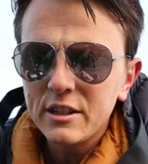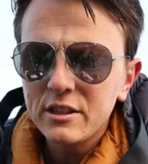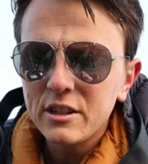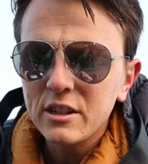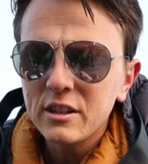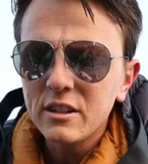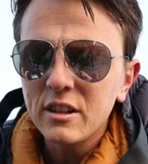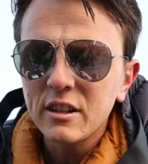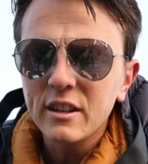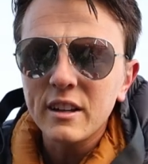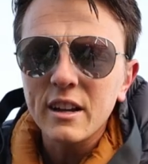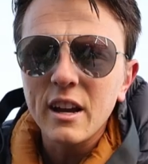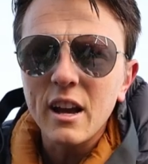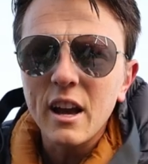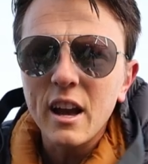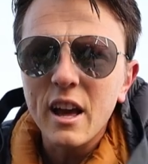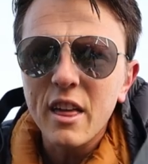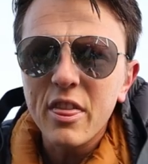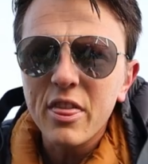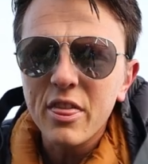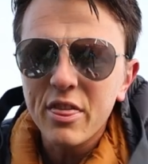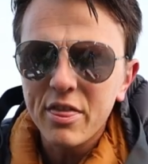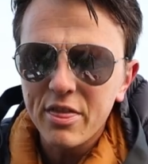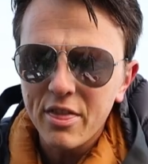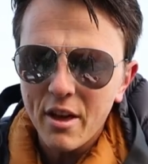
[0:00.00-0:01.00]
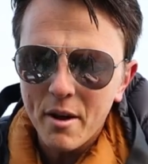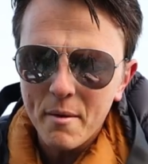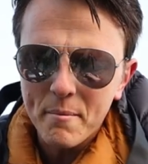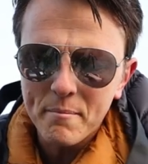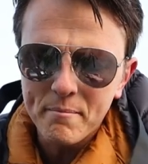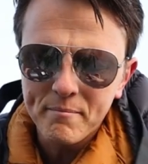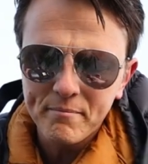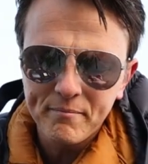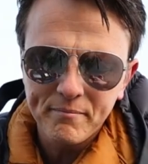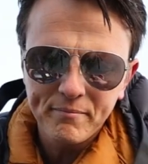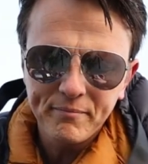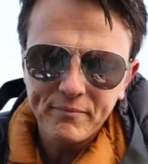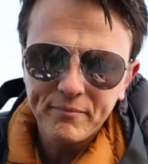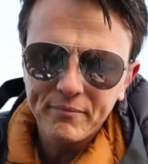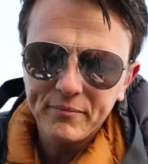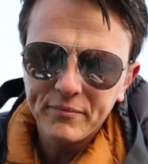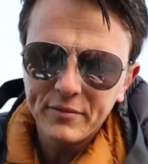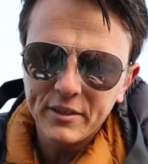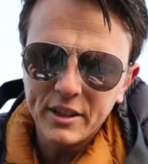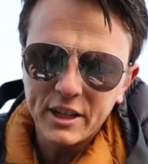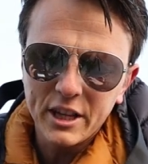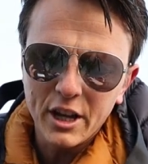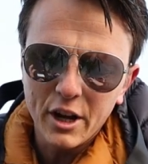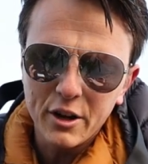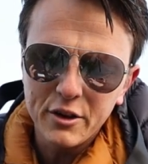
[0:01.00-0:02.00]
It's just like a thumb
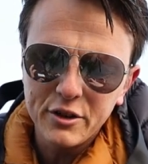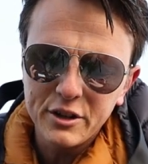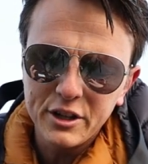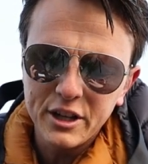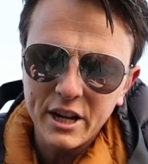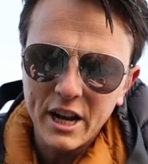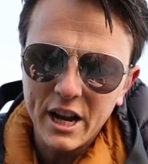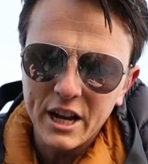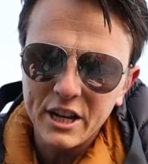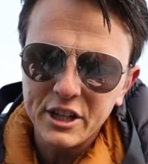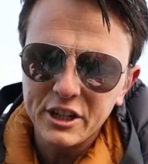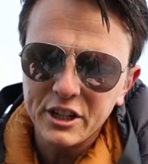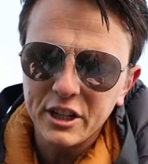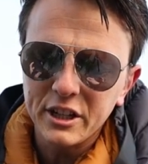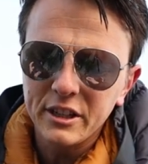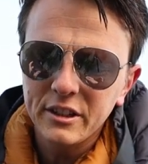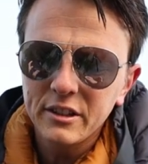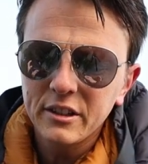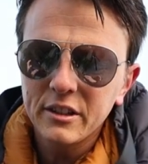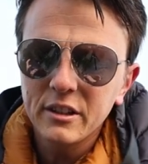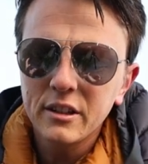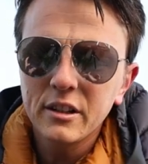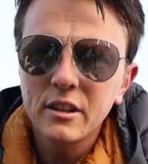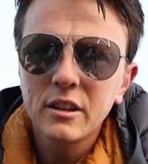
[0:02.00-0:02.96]
negotiation.